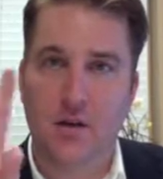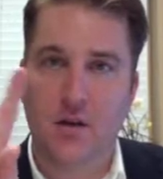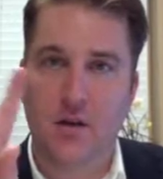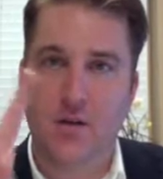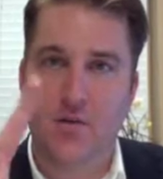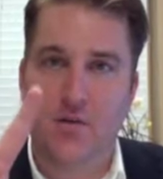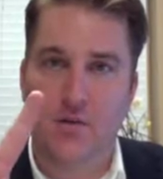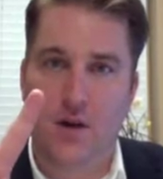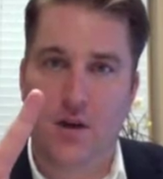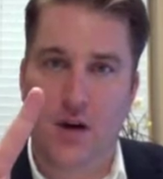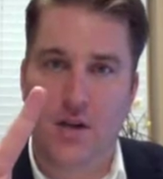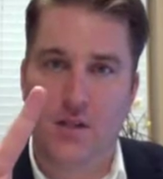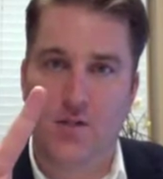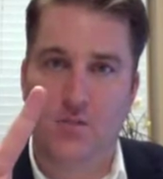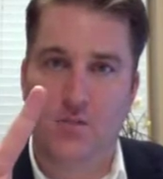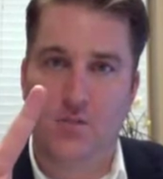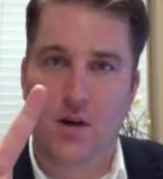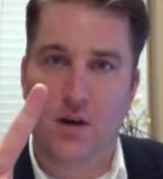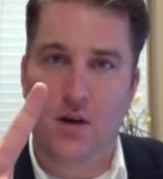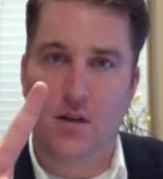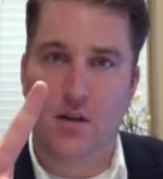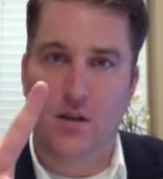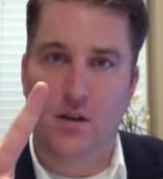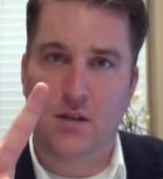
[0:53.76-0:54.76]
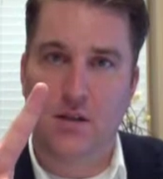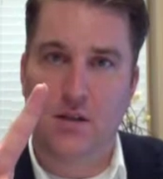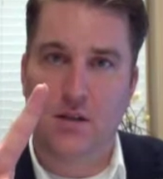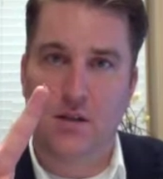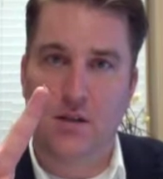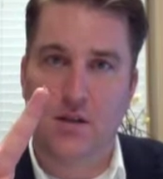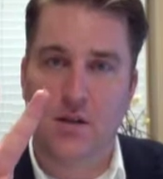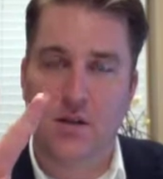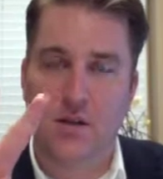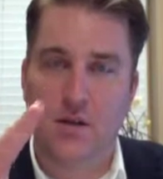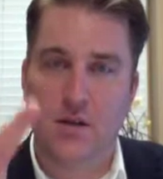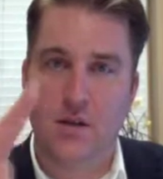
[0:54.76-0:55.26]
Verizon
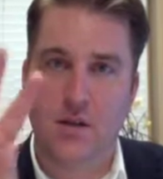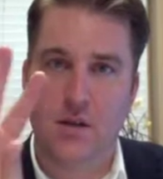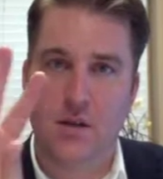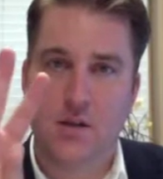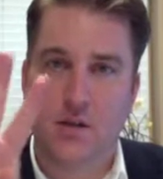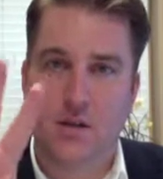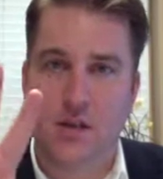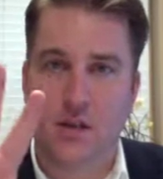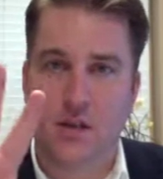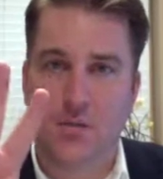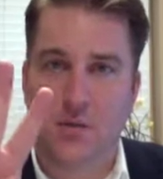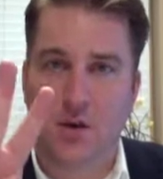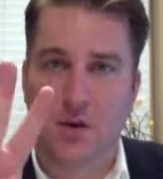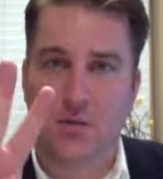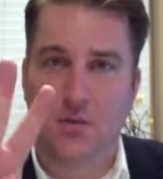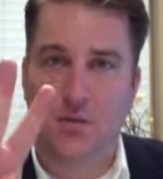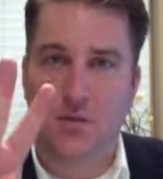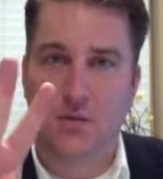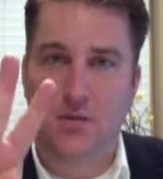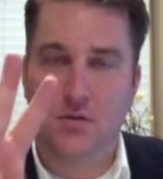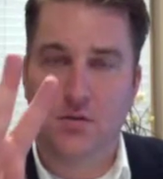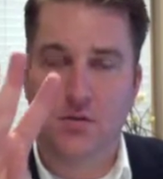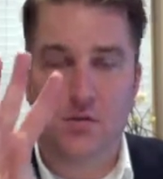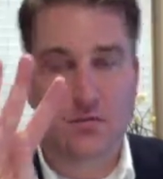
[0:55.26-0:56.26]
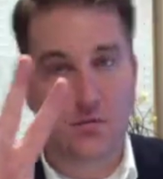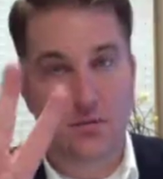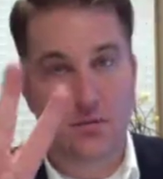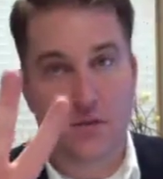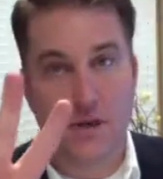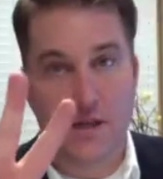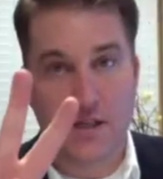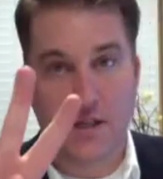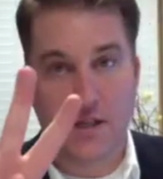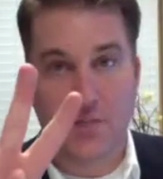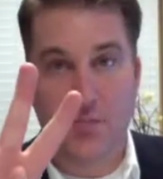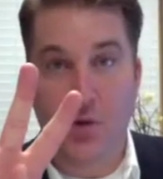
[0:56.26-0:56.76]
Wireless, T-Mobile,
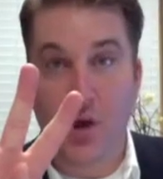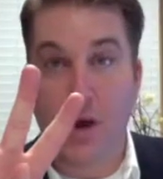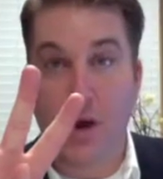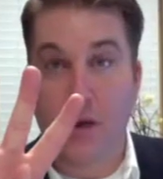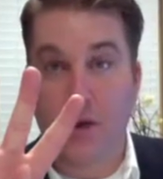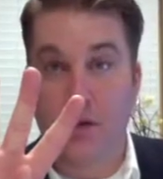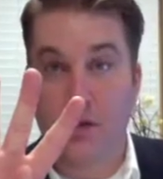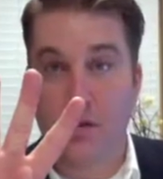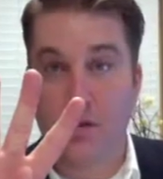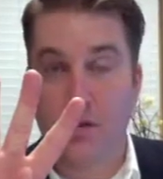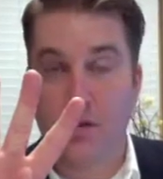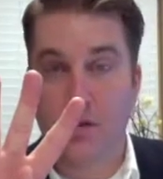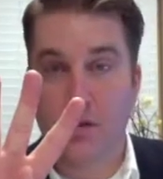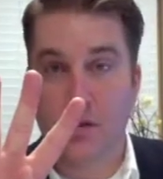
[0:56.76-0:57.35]
and Sprint.